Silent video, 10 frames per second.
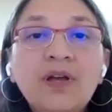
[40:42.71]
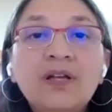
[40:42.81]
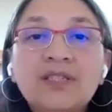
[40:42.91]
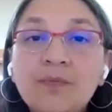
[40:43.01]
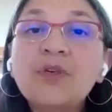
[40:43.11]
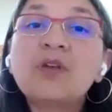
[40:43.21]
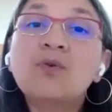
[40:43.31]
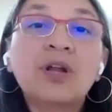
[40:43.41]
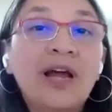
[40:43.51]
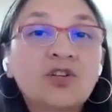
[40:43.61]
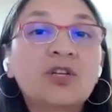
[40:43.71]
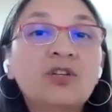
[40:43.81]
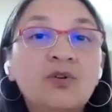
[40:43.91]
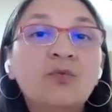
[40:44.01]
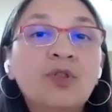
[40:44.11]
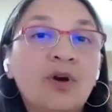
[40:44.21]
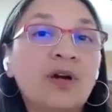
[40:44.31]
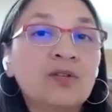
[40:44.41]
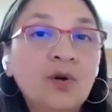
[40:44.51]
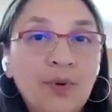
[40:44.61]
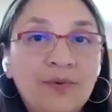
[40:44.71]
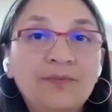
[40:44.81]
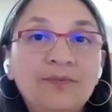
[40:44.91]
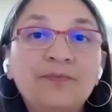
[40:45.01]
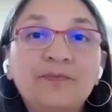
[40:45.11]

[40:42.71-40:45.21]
it's something you can actually do with your eyes open.